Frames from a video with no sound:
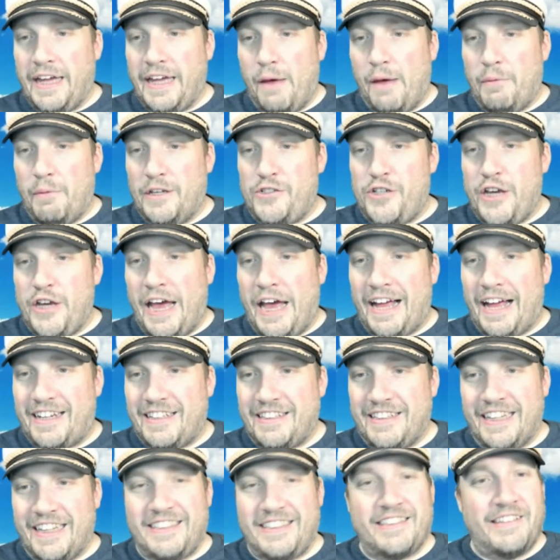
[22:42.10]
turn up in the chat,
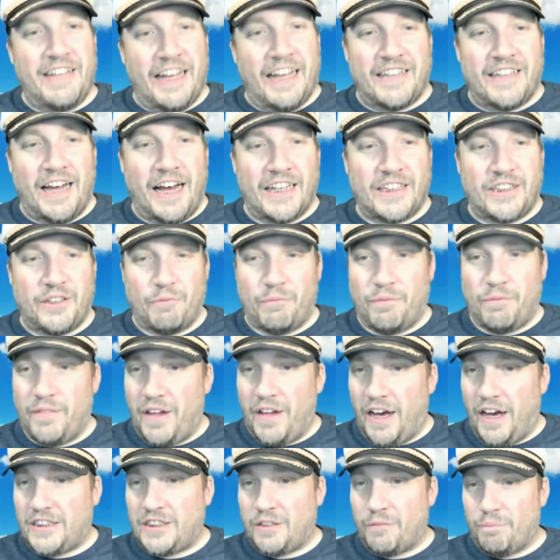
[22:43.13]
because that's awesome.
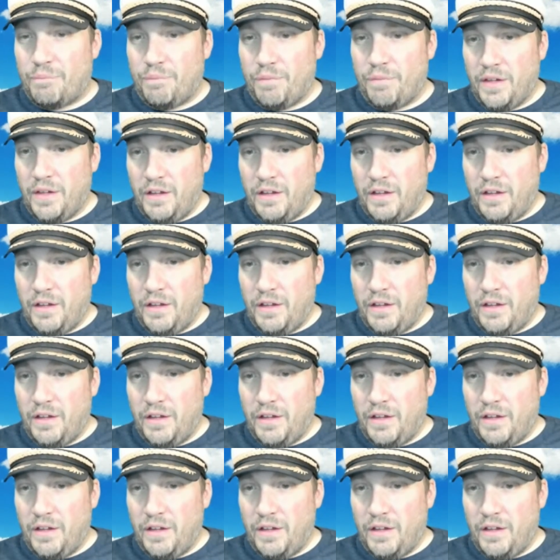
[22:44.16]
Awesome.